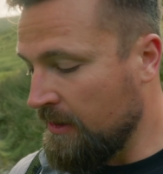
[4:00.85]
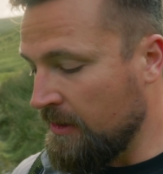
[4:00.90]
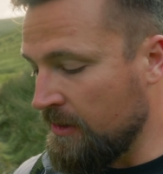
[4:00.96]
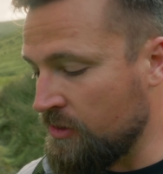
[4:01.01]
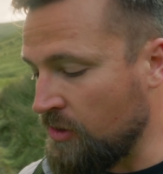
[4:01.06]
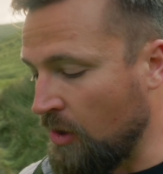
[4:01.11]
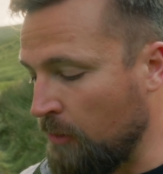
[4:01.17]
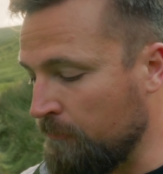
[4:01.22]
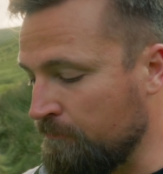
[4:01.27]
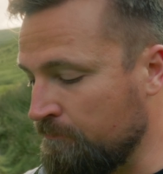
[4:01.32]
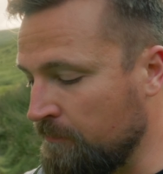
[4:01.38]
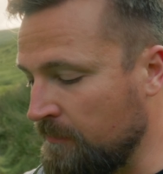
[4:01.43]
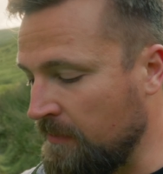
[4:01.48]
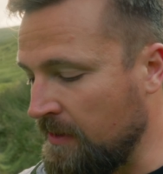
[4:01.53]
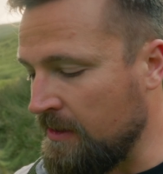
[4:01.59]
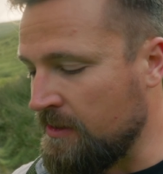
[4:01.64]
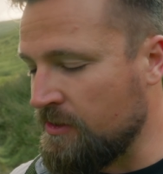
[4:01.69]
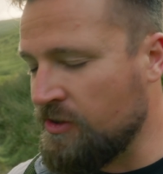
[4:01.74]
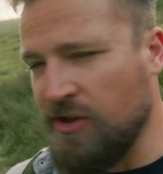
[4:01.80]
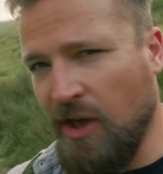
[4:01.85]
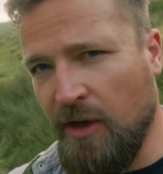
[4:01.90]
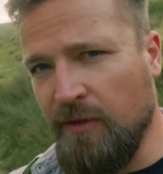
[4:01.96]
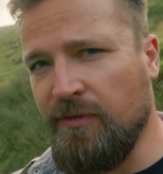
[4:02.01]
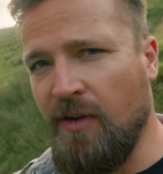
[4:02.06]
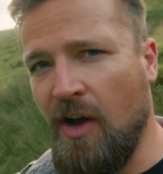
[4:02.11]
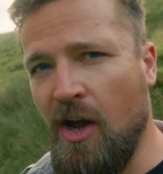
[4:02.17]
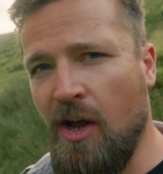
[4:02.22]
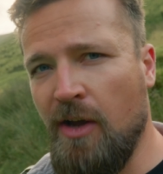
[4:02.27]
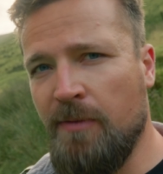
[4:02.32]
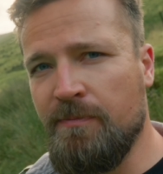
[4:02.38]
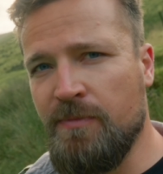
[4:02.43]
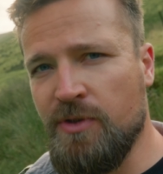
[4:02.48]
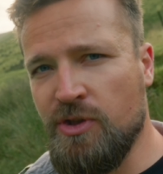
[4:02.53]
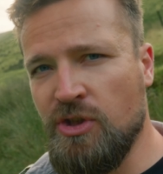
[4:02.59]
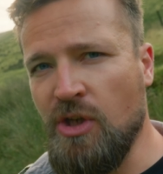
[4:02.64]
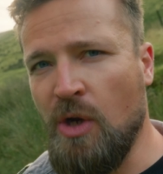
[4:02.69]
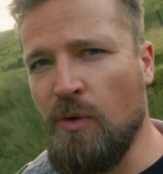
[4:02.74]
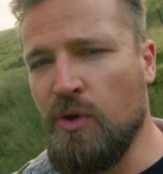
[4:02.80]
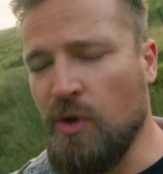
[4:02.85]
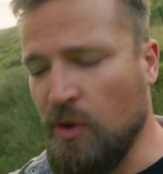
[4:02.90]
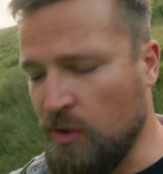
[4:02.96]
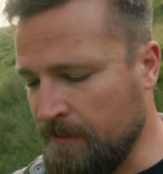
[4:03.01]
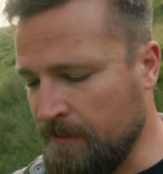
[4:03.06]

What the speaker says: So far, so good.